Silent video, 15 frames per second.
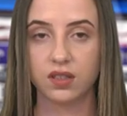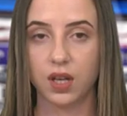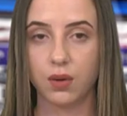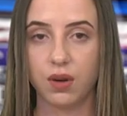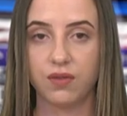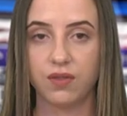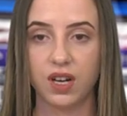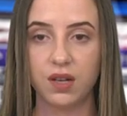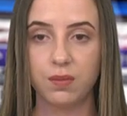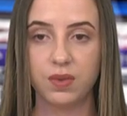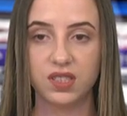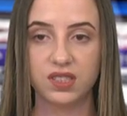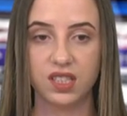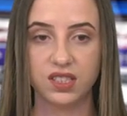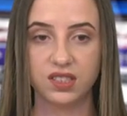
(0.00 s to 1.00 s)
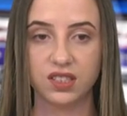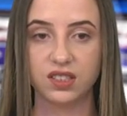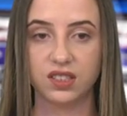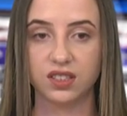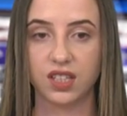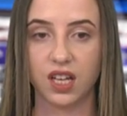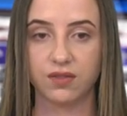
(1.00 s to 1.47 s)
They were very
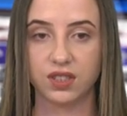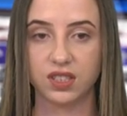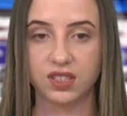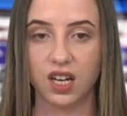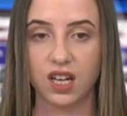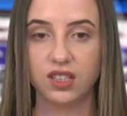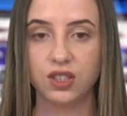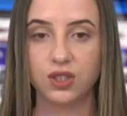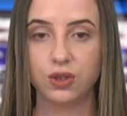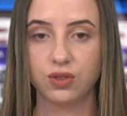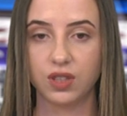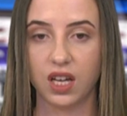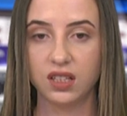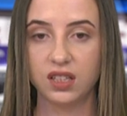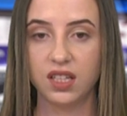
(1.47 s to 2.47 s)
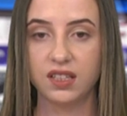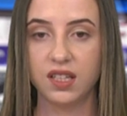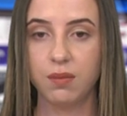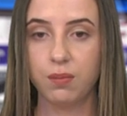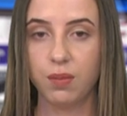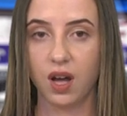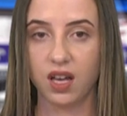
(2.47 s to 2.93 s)
persistent and have decided to not let
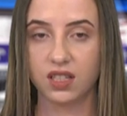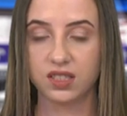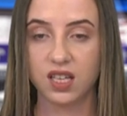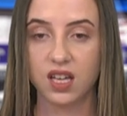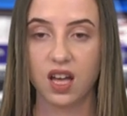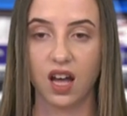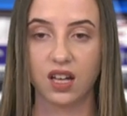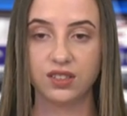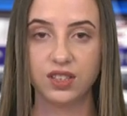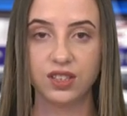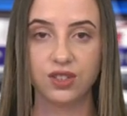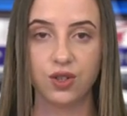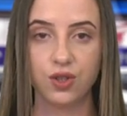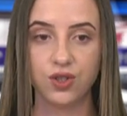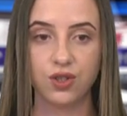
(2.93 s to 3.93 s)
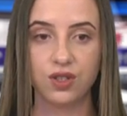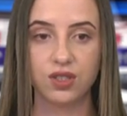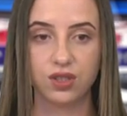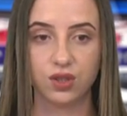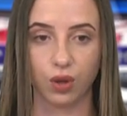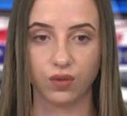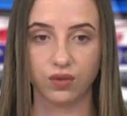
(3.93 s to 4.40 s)
them pass until the issue
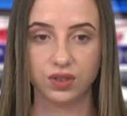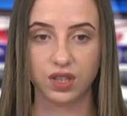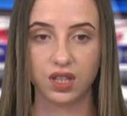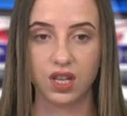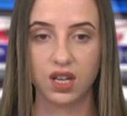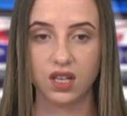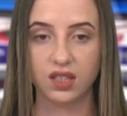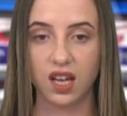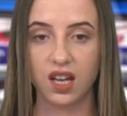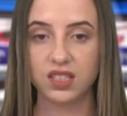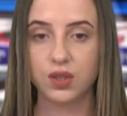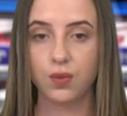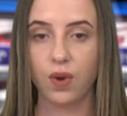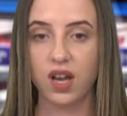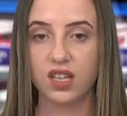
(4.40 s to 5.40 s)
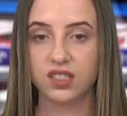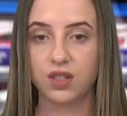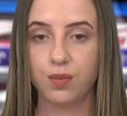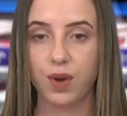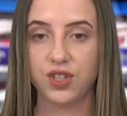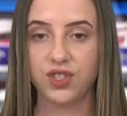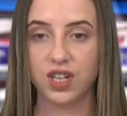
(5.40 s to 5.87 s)
is solved. They ask why
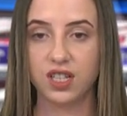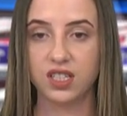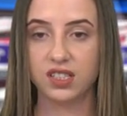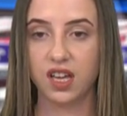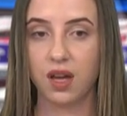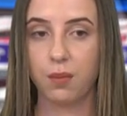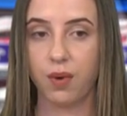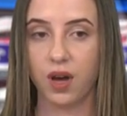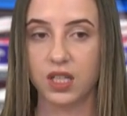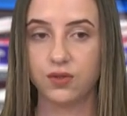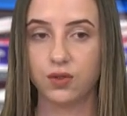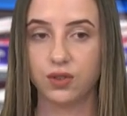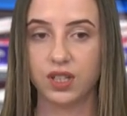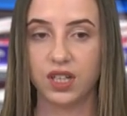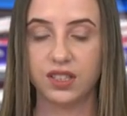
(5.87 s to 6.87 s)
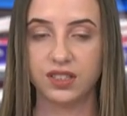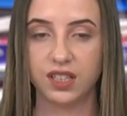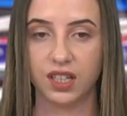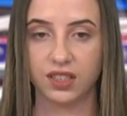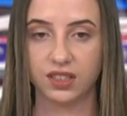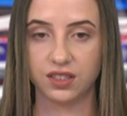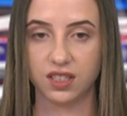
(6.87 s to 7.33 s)
Azerbaijanis can pass through their
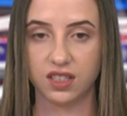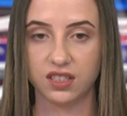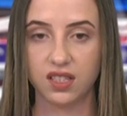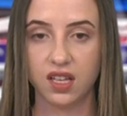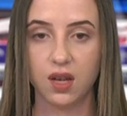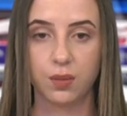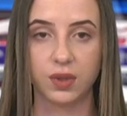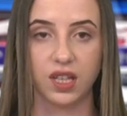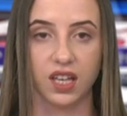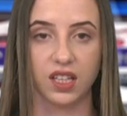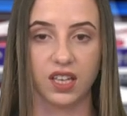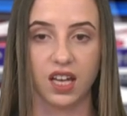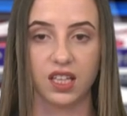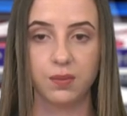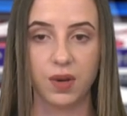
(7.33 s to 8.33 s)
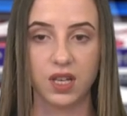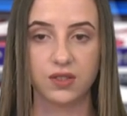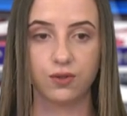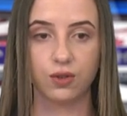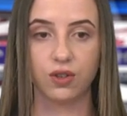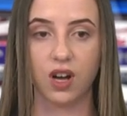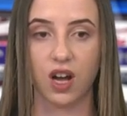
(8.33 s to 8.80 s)
territories, but they can't
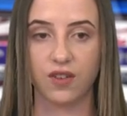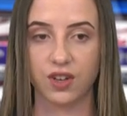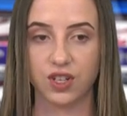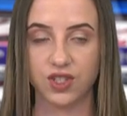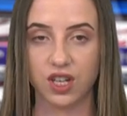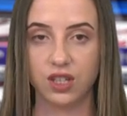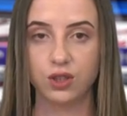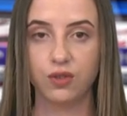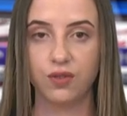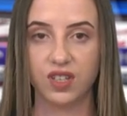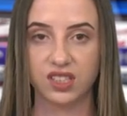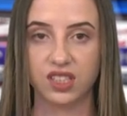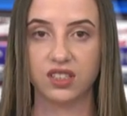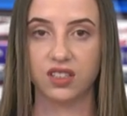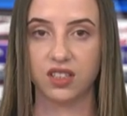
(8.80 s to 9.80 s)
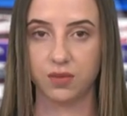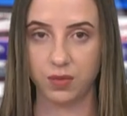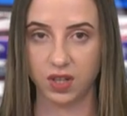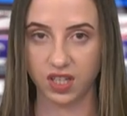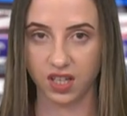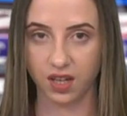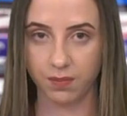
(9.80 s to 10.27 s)
pass through Karvajar to visit
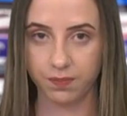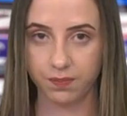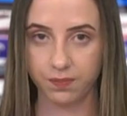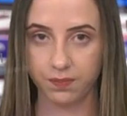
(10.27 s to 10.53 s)
Armenia.